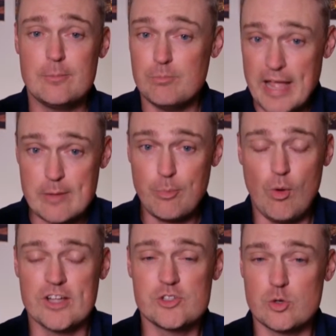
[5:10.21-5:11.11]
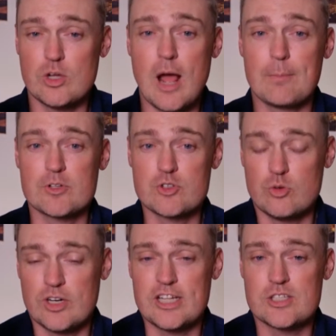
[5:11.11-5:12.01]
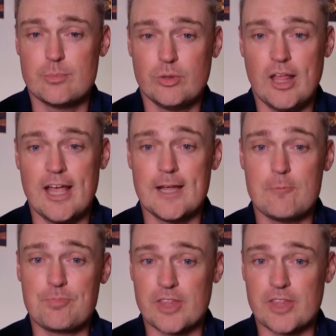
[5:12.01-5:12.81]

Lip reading: may point to an opportunity to play.